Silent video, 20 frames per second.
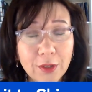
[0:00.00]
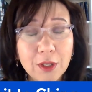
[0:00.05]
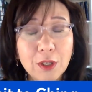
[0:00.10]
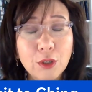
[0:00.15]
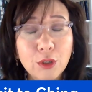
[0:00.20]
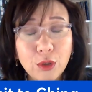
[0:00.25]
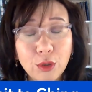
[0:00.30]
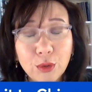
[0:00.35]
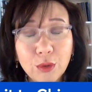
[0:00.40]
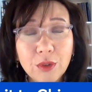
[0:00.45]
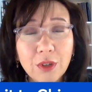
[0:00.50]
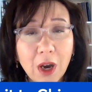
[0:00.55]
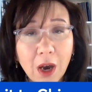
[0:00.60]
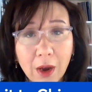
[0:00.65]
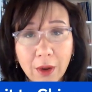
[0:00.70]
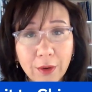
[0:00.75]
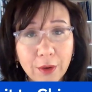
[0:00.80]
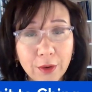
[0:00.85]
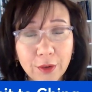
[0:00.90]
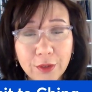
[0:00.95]
two
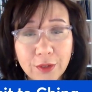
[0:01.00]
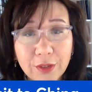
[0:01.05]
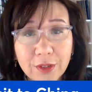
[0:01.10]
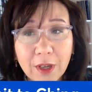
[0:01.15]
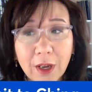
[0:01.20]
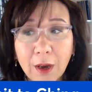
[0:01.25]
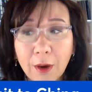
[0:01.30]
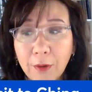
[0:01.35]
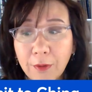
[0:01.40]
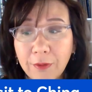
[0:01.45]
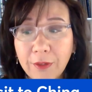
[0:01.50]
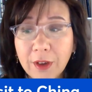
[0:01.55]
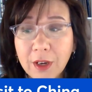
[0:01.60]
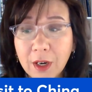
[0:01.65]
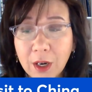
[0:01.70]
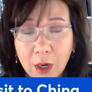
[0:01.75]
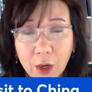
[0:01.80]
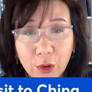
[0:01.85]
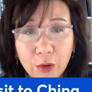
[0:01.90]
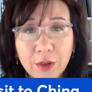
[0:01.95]
daughters of the
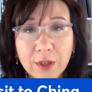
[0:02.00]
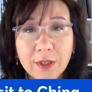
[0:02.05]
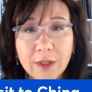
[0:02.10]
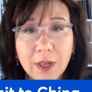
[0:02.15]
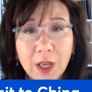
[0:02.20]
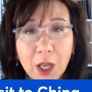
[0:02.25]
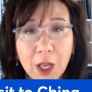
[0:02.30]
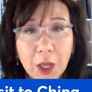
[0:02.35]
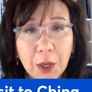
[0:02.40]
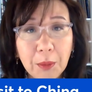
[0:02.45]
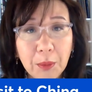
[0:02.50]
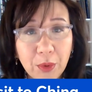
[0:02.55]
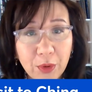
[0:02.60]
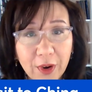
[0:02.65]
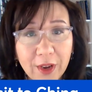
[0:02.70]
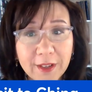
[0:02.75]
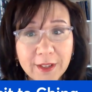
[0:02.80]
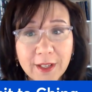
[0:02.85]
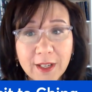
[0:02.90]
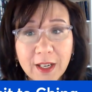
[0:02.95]
current
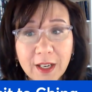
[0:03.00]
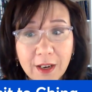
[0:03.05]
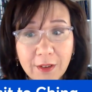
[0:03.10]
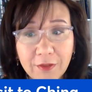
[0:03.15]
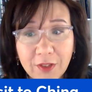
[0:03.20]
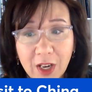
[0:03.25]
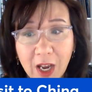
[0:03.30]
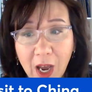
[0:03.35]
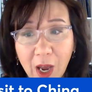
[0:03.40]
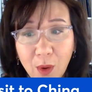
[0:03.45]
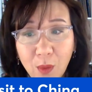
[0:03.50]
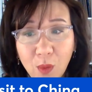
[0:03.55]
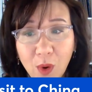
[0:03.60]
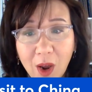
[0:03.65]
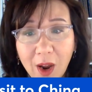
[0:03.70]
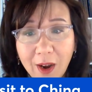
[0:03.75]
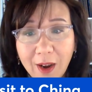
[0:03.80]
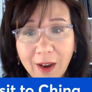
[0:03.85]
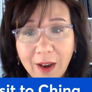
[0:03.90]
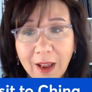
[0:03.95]
president of
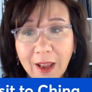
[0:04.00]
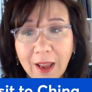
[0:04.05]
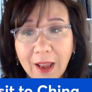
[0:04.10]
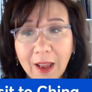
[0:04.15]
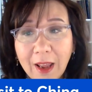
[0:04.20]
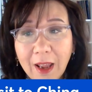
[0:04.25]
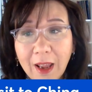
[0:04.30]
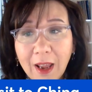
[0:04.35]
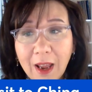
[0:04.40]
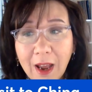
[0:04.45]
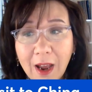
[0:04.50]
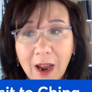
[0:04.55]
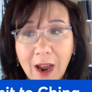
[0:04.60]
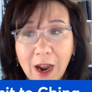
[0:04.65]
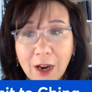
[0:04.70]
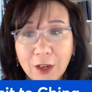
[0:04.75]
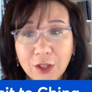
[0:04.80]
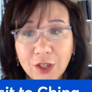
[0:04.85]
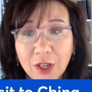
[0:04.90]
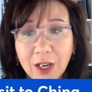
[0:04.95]
Taiwan
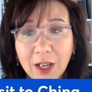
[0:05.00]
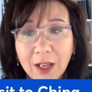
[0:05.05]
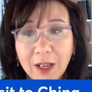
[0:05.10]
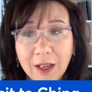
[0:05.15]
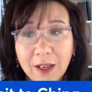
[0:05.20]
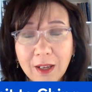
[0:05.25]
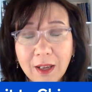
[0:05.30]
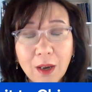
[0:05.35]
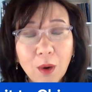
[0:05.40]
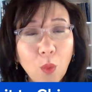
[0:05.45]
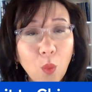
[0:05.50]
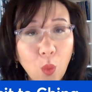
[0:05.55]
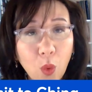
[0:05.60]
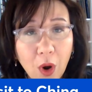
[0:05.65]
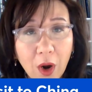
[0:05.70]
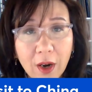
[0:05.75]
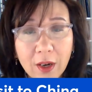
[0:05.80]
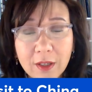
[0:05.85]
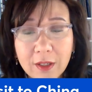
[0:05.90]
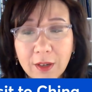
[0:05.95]
actually
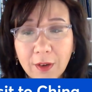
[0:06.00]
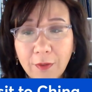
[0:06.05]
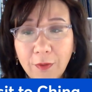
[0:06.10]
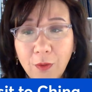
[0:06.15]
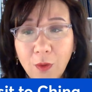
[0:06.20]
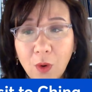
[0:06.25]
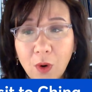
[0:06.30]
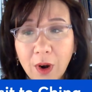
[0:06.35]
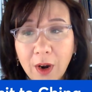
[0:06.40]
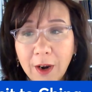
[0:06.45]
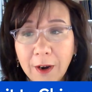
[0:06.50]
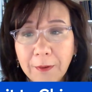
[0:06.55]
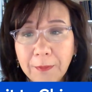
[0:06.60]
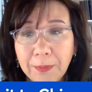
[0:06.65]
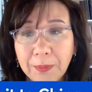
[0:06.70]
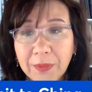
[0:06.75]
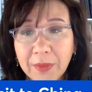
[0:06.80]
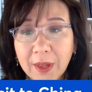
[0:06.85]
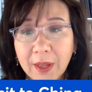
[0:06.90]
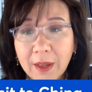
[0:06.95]
worked
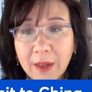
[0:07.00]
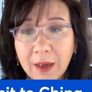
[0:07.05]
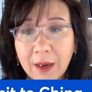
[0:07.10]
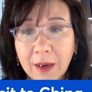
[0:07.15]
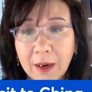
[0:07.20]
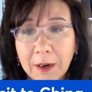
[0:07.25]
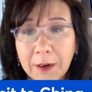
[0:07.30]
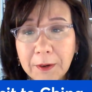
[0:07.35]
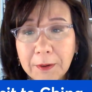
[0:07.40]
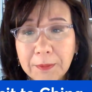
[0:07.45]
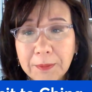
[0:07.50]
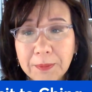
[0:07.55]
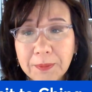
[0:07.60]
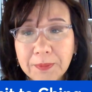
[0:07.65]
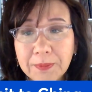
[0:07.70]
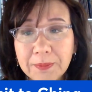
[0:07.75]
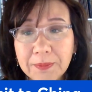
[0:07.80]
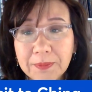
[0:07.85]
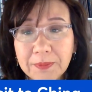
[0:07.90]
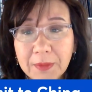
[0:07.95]
on
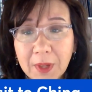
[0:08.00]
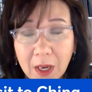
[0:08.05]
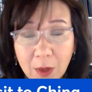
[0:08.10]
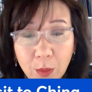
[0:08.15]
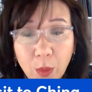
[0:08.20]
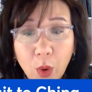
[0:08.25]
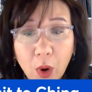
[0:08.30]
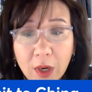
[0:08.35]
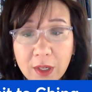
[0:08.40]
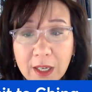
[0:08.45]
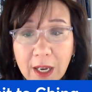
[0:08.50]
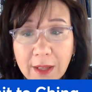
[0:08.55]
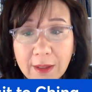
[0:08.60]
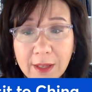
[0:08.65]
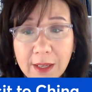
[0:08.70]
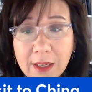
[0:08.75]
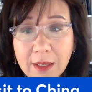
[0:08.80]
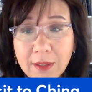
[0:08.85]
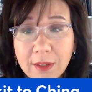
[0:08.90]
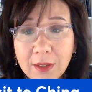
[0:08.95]

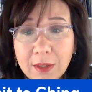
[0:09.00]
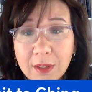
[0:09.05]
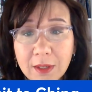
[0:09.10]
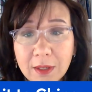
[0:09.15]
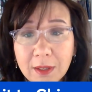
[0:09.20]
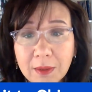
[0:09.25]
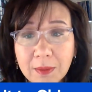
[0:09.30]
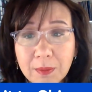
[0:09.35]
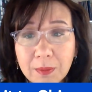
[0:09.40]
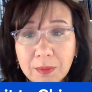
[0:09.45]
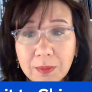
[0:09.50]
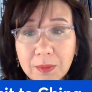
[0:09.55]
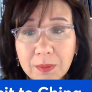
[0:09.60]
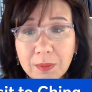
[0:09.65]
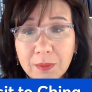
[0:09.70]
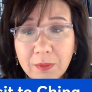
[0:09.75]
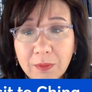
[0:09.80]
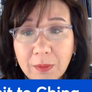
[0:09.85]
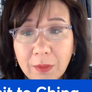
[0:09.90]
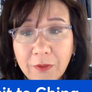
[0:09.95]
these
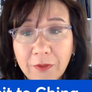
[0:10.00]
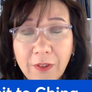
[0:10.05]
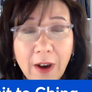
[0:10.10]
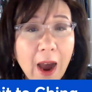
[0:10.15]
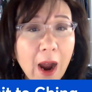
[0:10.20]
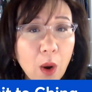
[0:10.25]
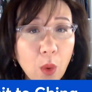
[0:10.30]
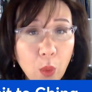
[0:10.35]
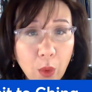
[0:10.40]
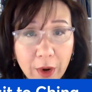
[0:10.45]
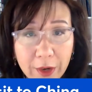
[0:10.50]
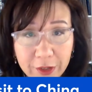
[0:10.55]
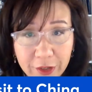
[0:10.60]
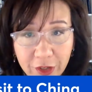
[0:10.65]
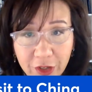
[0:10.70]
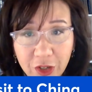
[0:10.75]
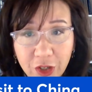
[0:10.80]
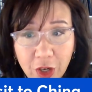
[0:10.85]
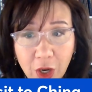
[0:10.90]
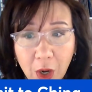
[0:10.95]
fireworks
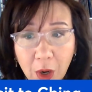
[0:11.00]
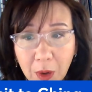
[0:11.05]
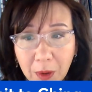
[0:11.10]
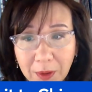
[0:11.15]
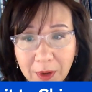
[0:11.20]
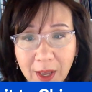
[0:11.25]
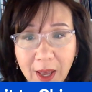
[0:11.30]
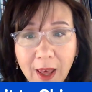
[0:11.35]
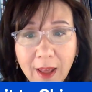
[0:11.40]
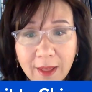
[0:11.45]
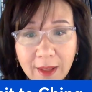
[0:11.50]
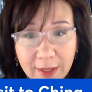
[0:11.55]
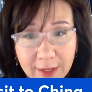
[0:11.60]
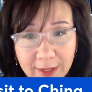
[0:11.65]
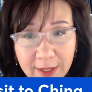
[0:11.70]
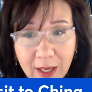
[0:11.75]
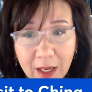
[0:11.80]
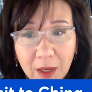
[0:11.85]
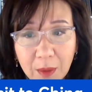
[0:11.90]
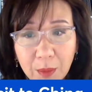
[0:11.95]
show that
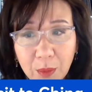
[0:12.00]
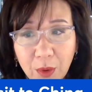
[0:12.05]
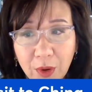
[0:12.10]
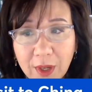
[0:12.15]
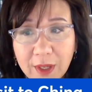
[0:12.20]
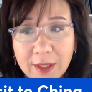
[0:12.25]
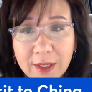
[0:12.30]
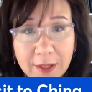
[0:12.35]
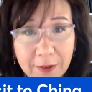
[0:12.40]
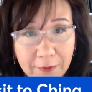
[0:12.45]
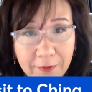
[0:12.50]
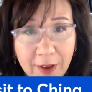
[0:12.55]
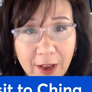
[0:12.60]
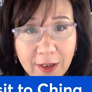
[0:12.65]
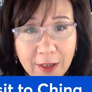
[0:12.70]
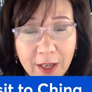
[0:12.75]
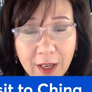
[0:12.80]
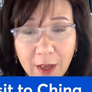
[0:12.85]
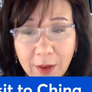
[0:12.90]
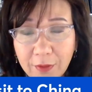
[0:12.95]
celebrates the
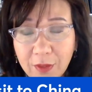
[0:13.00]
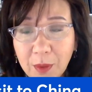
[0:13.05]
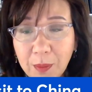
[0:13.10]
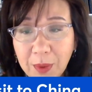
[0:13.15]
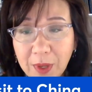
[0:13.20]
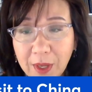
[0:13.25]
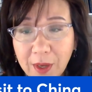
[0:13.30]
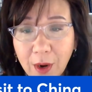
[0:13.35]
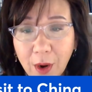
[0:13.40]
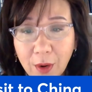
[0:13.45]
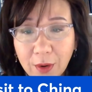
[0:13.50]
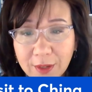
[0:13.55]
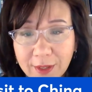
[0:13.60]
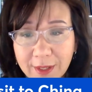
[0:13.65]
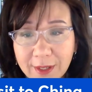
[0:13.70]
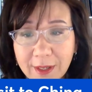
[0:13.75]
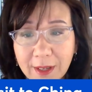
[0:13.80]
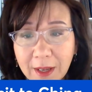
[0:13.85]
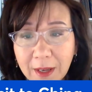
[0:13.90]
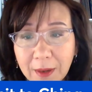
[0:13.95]
founding of the
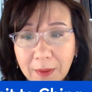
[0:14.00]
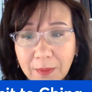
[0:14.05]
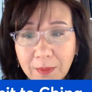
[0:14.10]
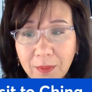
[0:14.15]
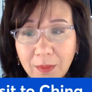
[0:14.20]
PRC.